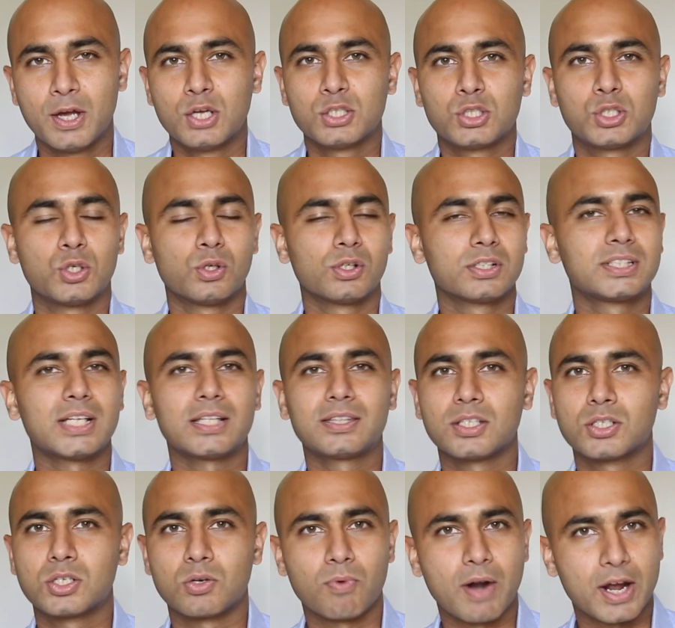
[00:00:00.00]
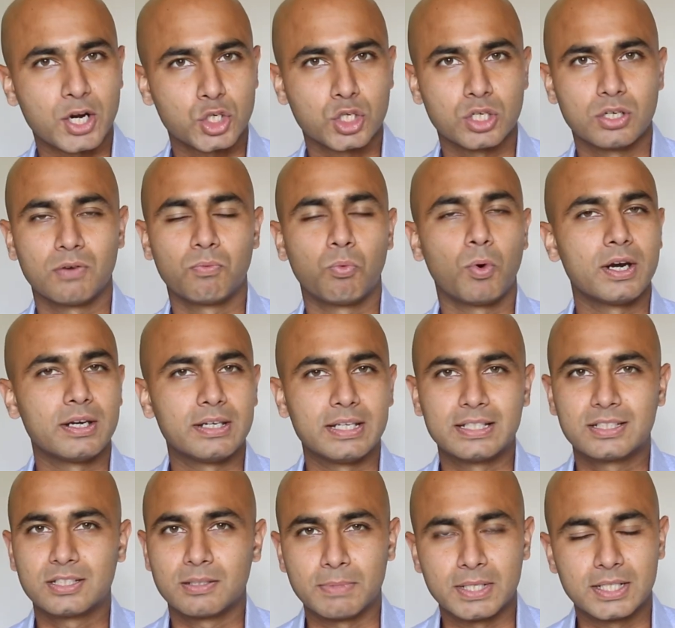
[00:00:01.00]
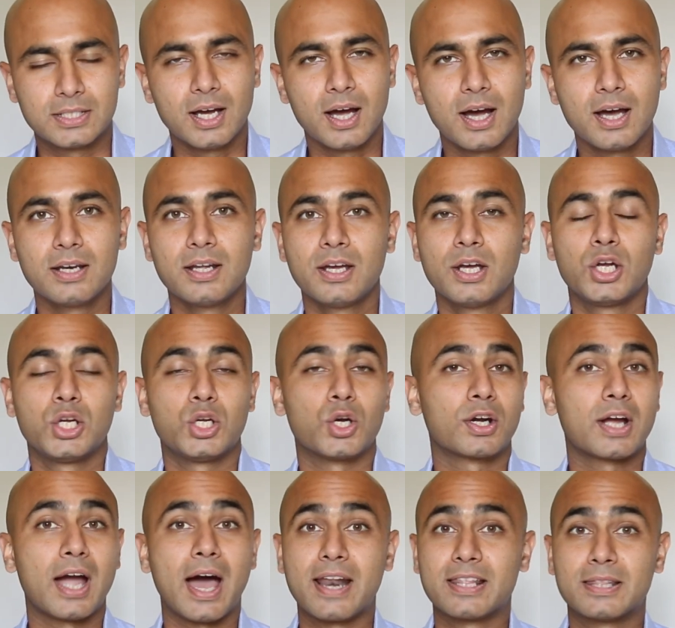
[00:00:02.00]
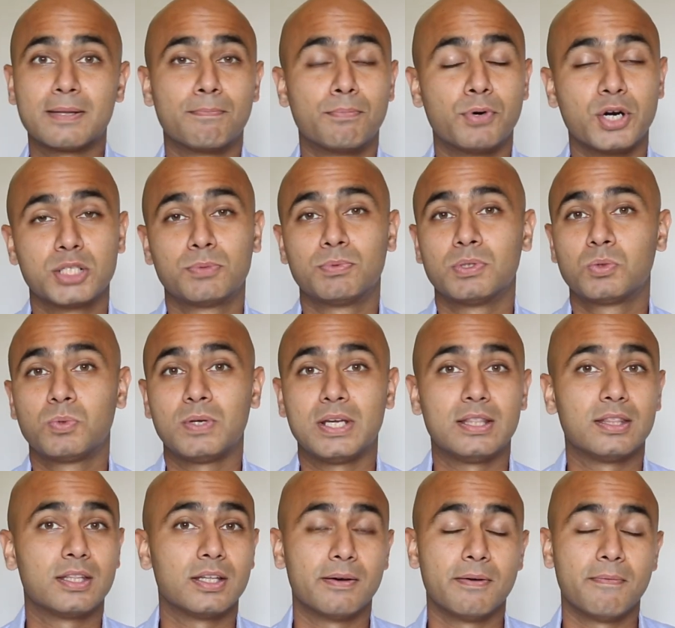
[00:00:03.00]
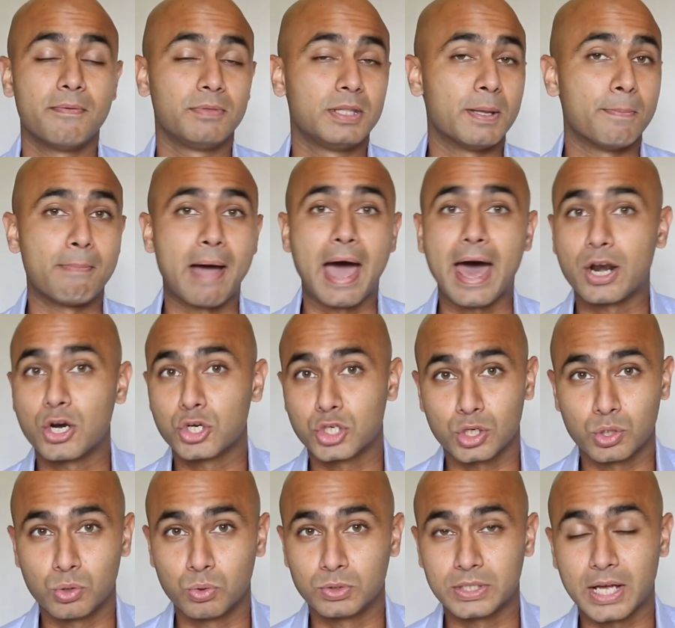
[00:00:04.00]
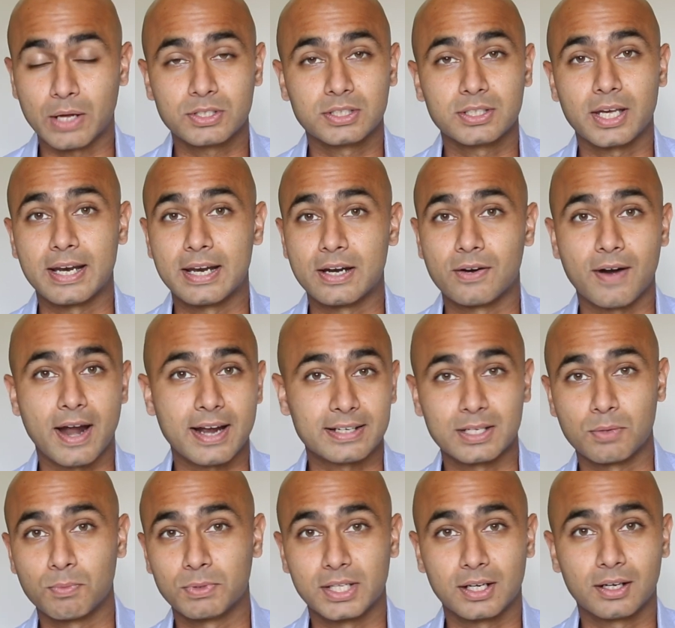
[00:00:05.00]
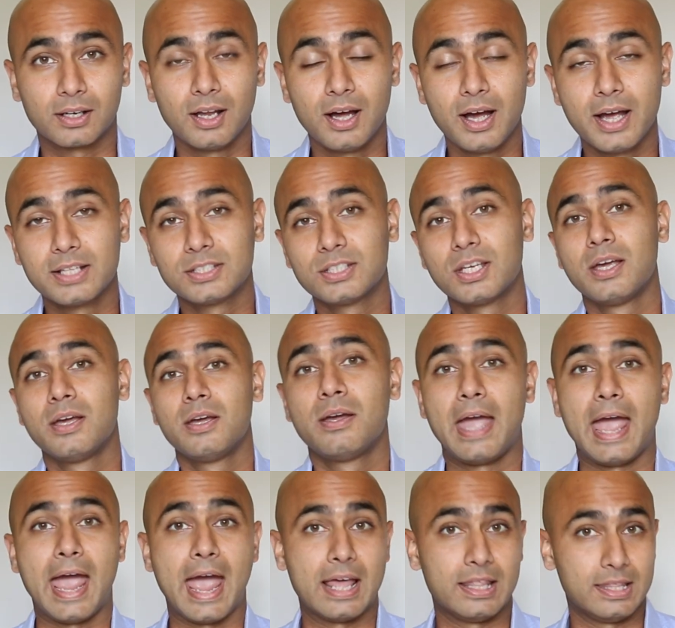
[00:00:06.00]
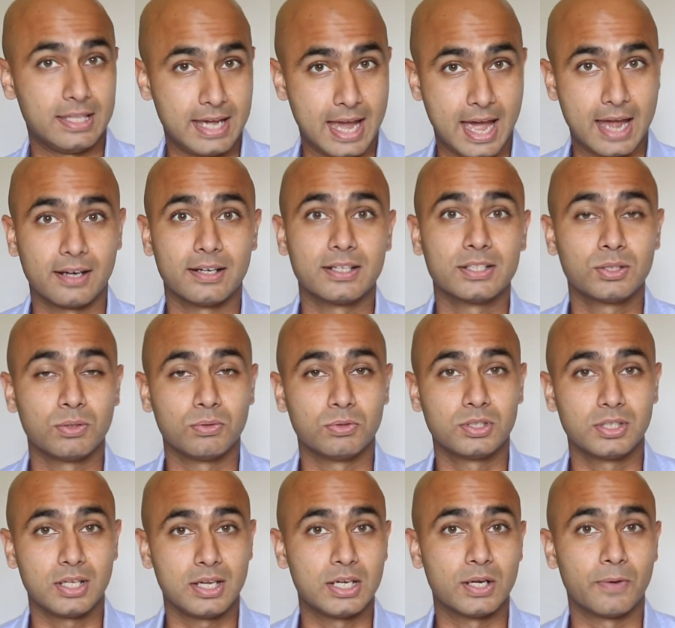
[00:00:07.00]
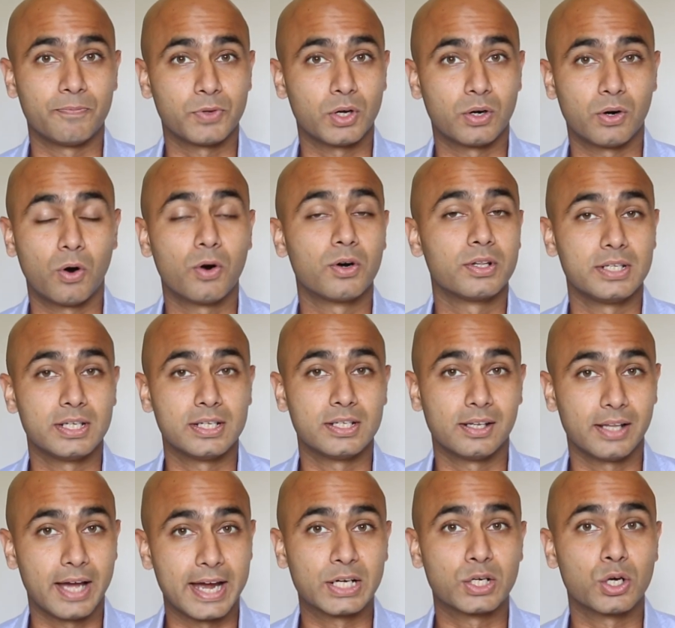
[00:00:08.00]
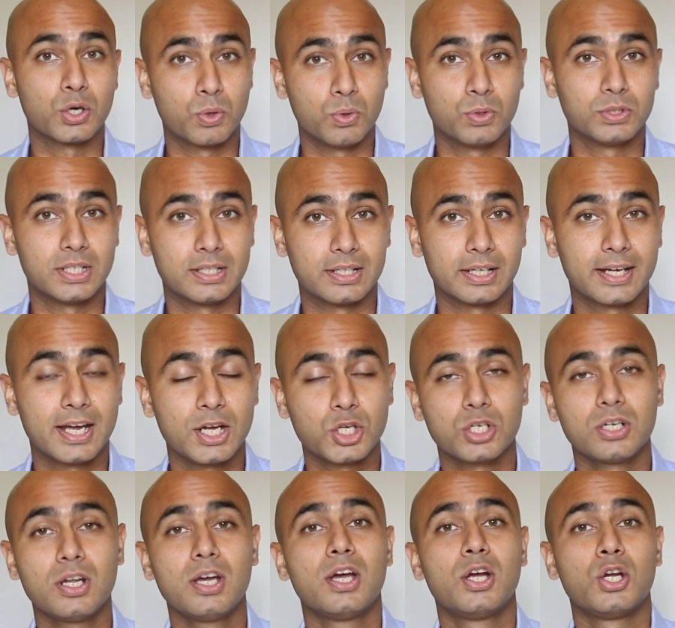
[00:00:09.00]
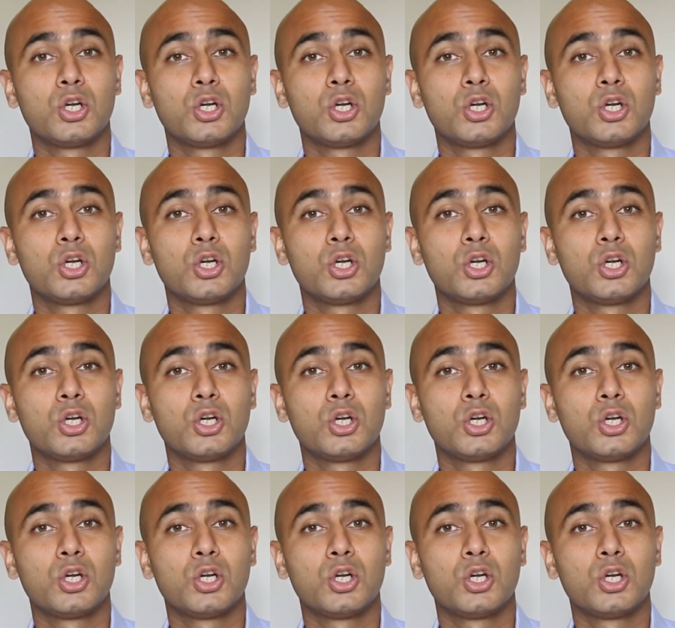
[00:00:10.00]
So you'll set the direction of what needs to be done. You're kind of the bridge between the manager who's outside interacting with the clients and the analyst who's, or the line cook who's in the kitchen.